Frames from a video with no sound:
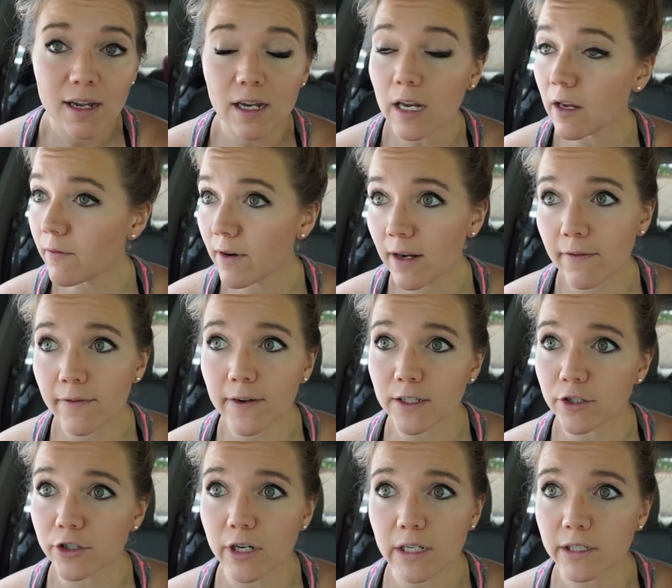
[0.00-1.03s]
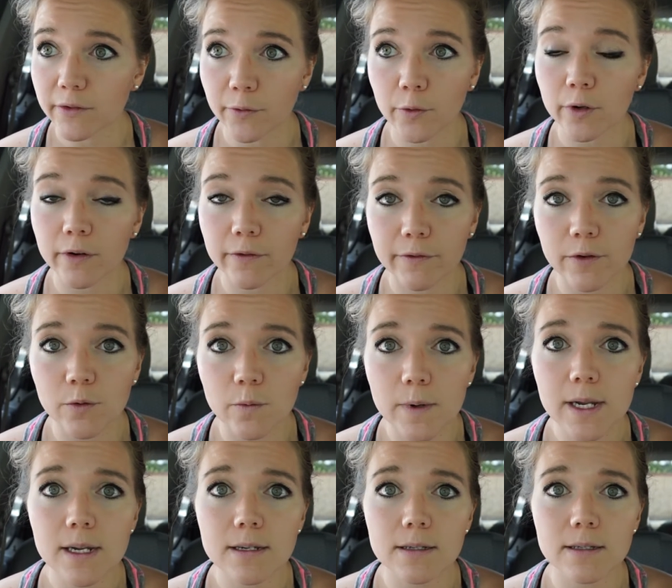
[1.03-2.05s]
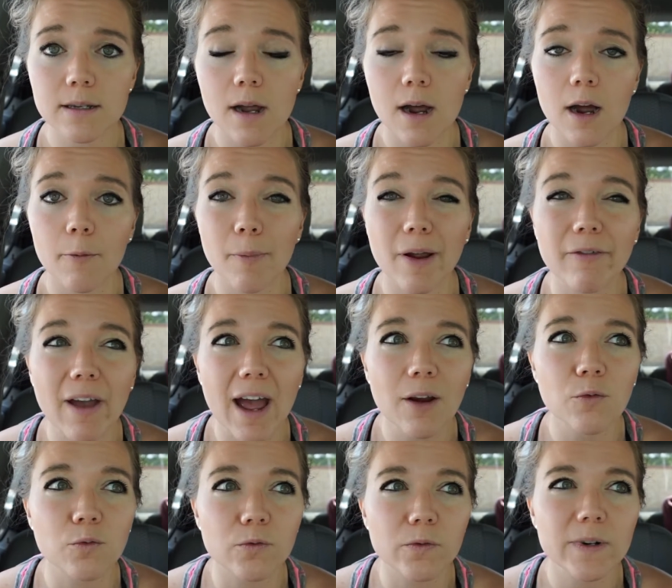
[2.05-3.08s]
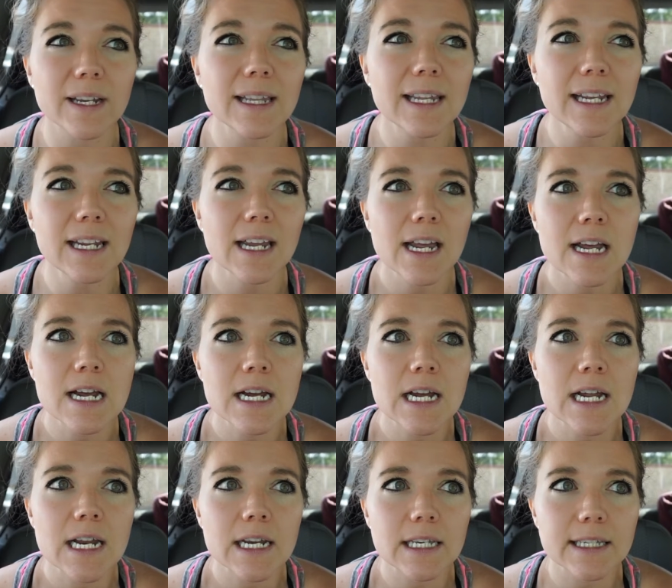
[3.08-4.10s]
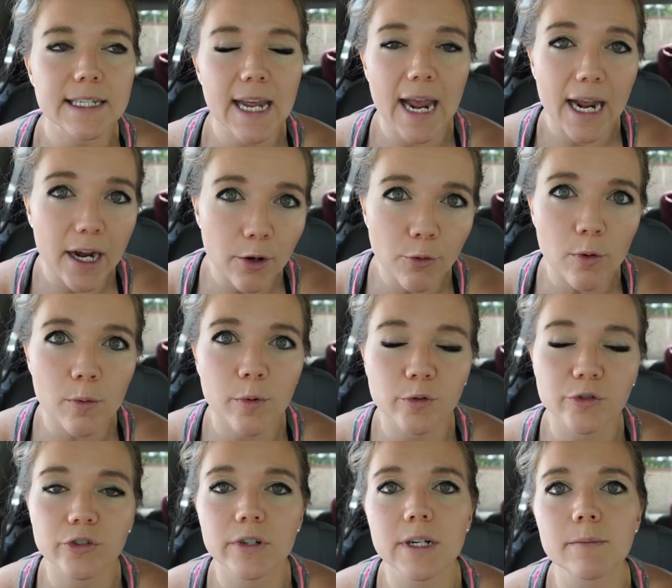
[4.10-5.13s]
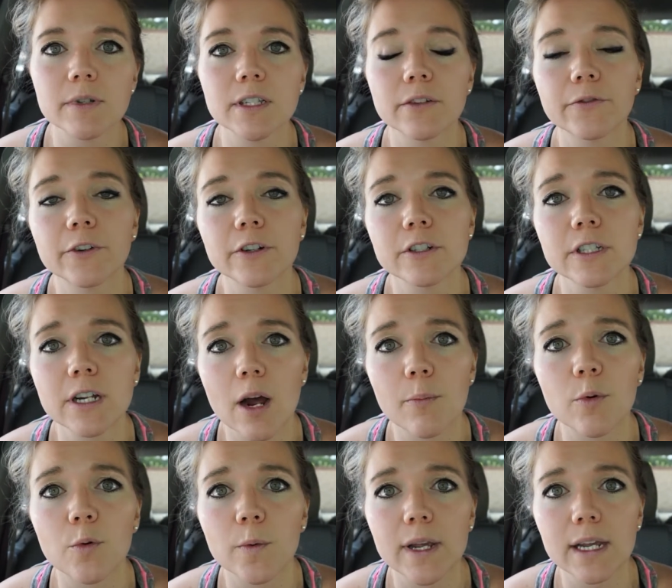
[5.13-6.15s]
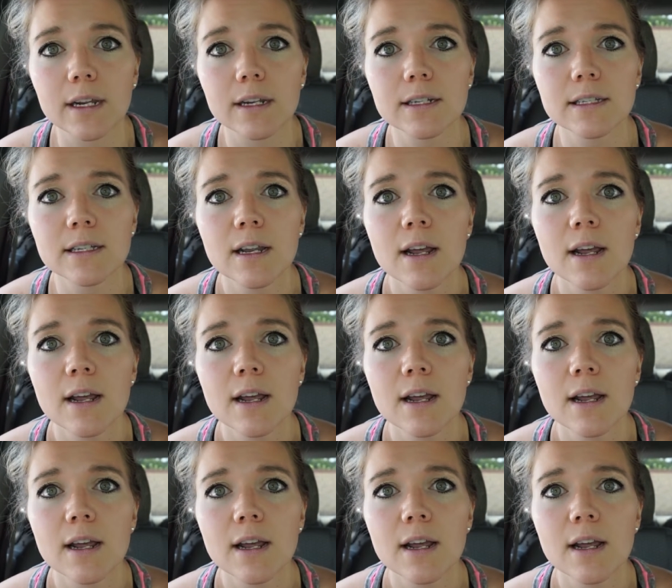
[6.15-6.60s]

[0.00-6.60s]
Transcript: even if it's just for a few weeks, I've had really terrible dreams the first couple weeks.